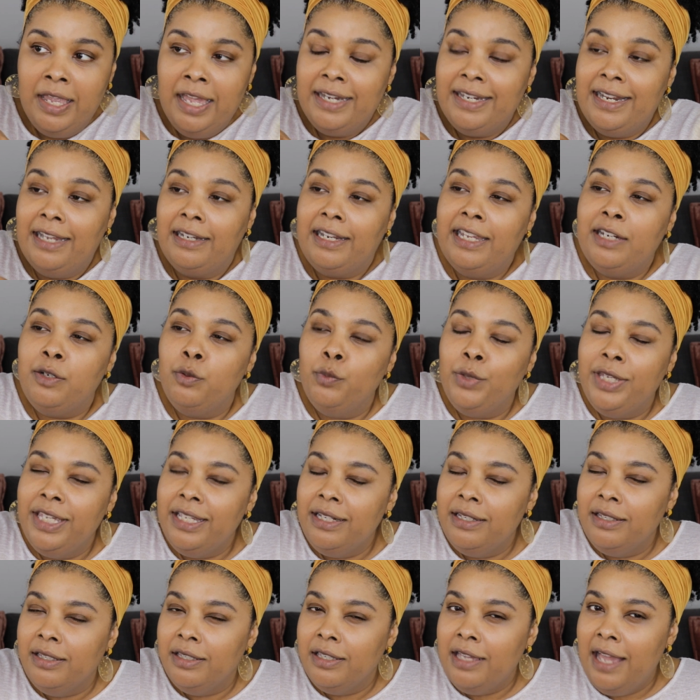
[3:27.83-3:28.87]
Now, Les
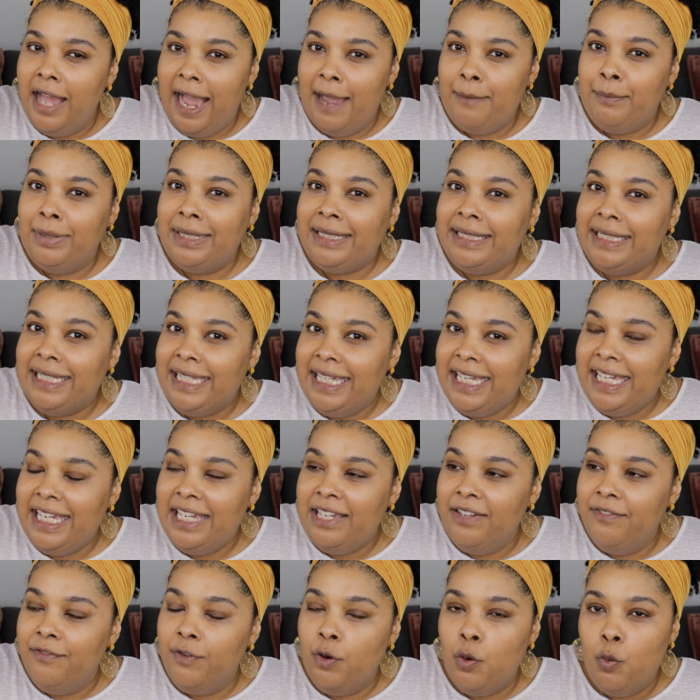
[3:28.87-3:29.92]
Nuits, I
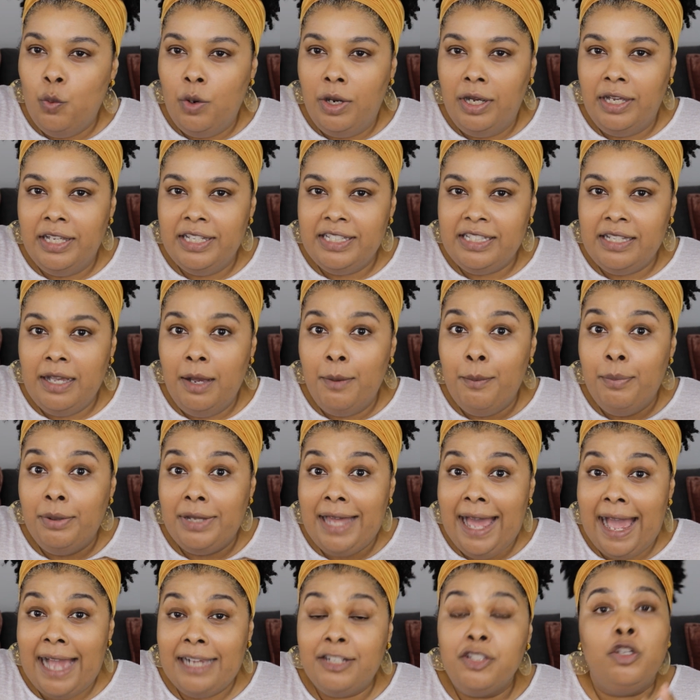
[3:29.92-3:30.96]
believe, was
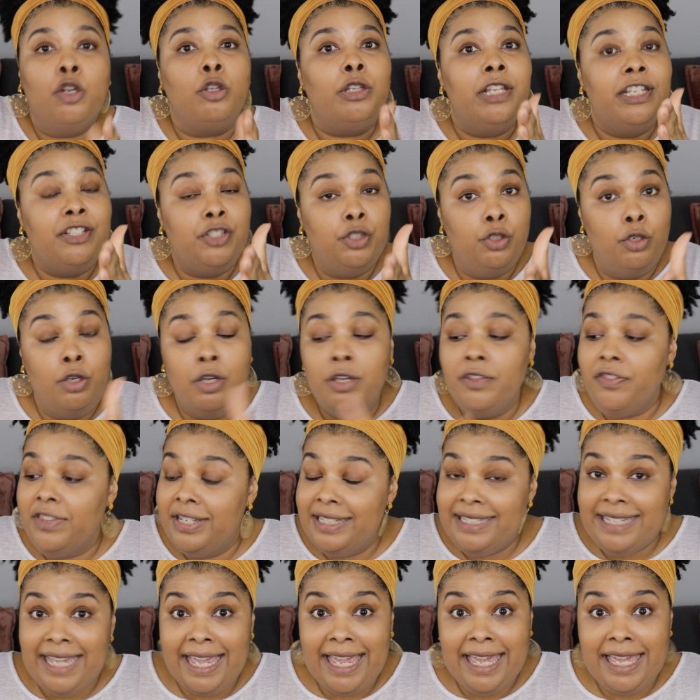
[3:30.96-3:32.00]
black. So Le Jours, the
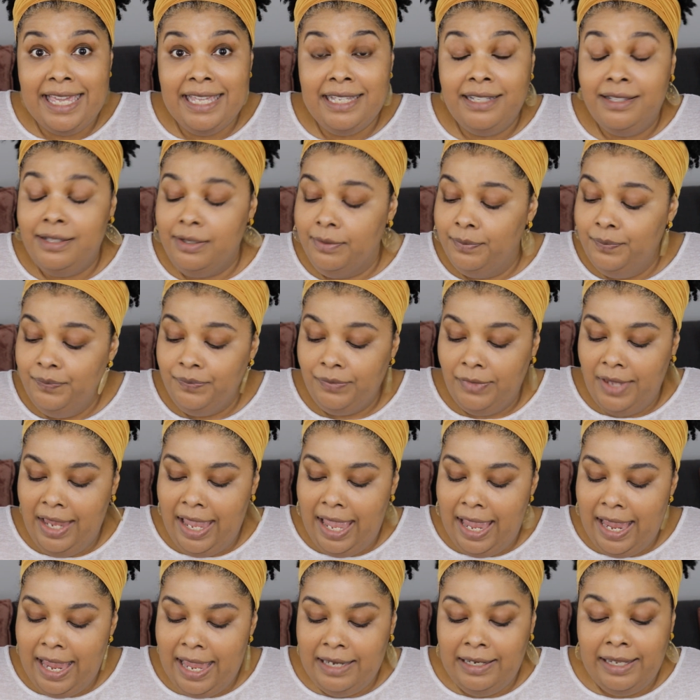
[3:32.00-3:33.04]
days,
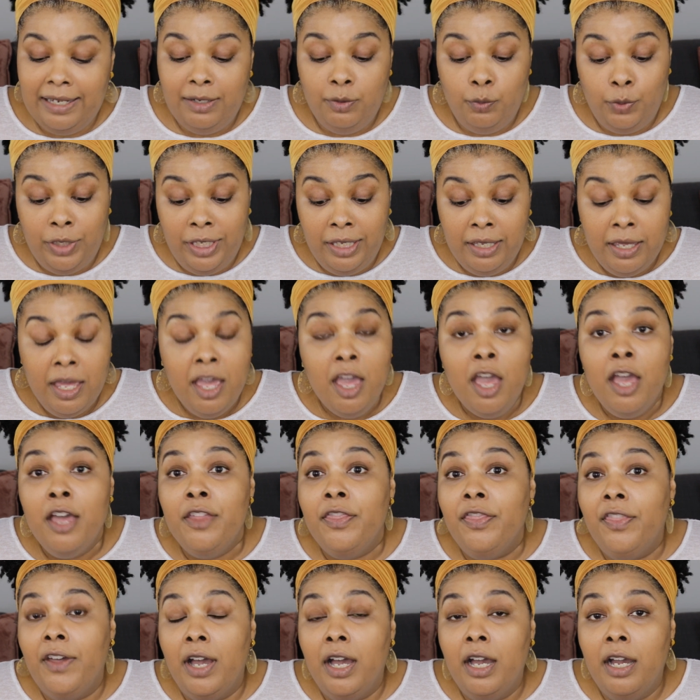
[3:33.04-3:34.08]
and Les Nuits,
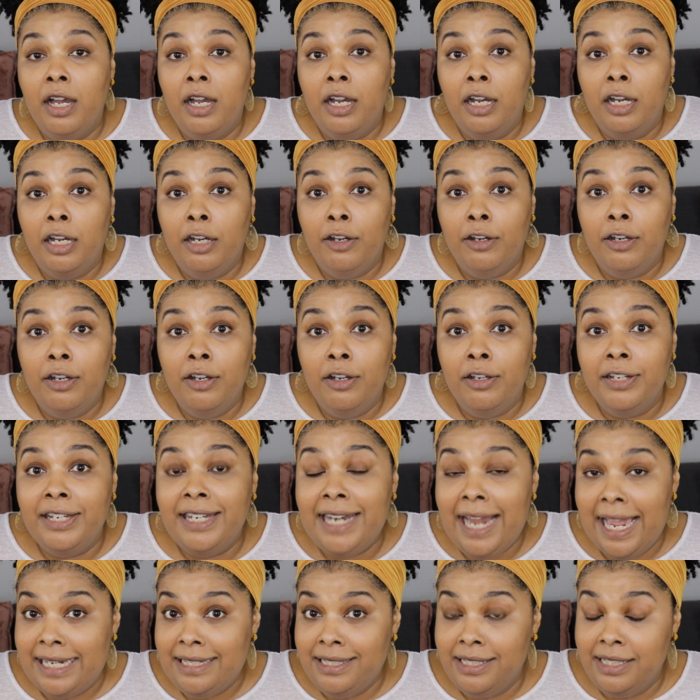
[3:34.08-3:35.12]
the
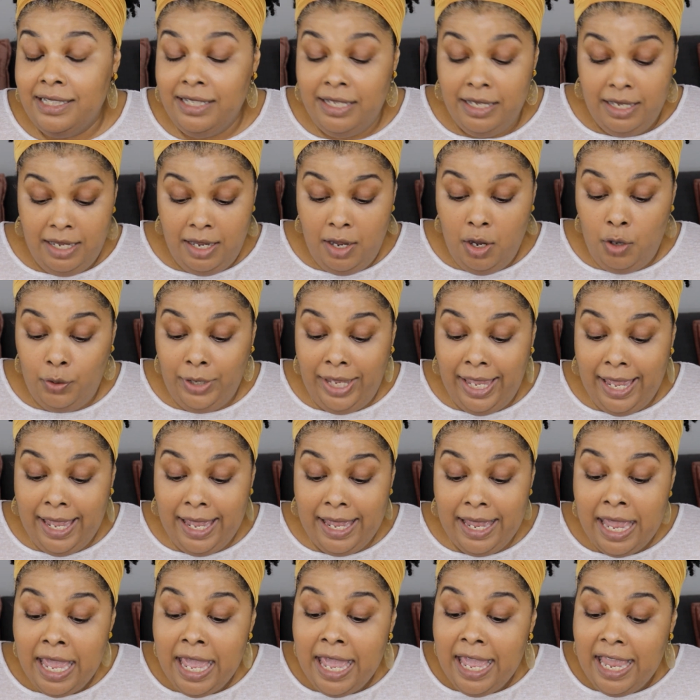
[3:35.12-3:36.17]
nights,
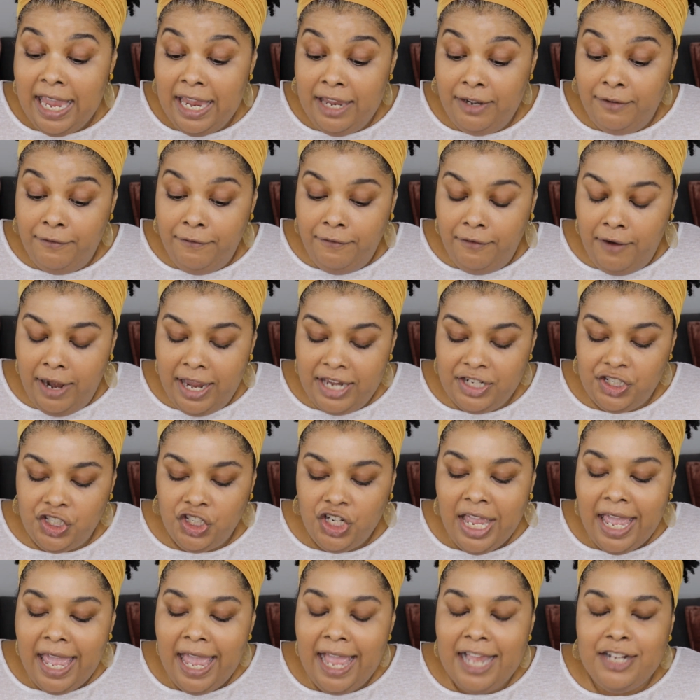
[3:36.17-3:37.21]
okay, in French.
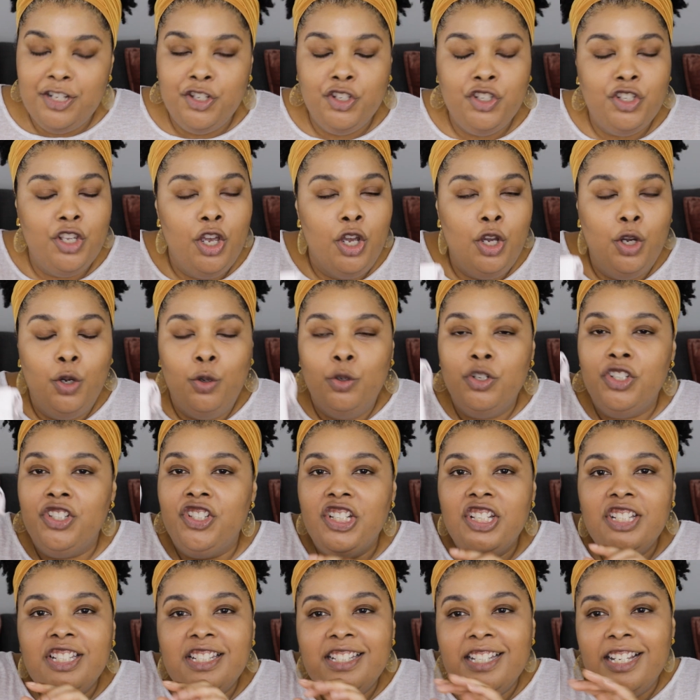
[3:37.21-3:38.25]
And so
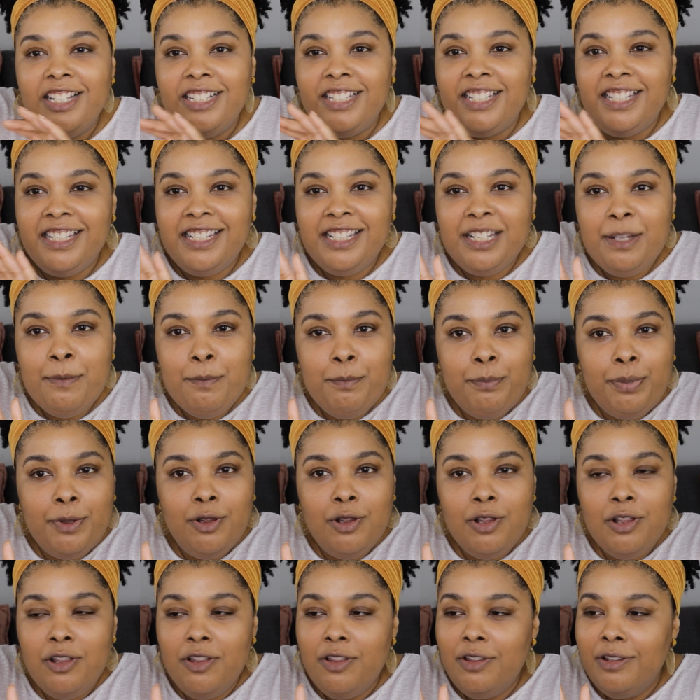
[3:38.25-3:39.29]
just a
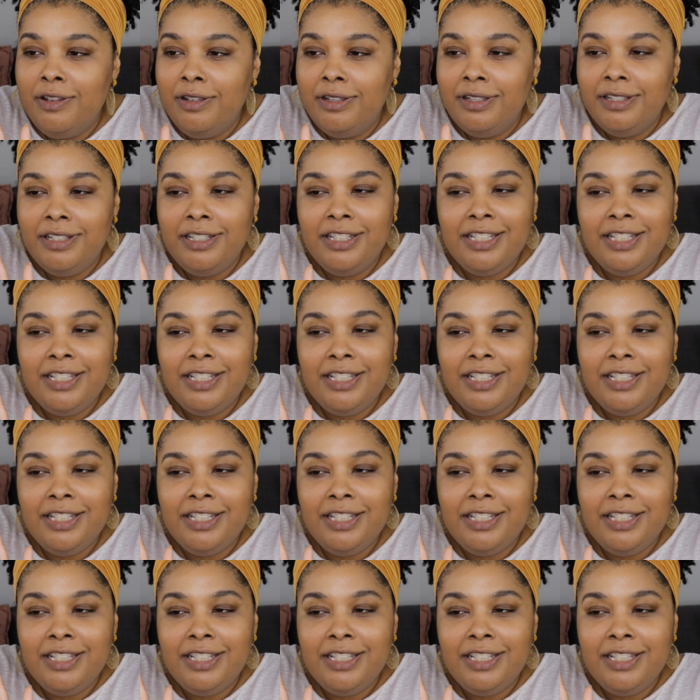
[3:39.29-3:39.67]
simple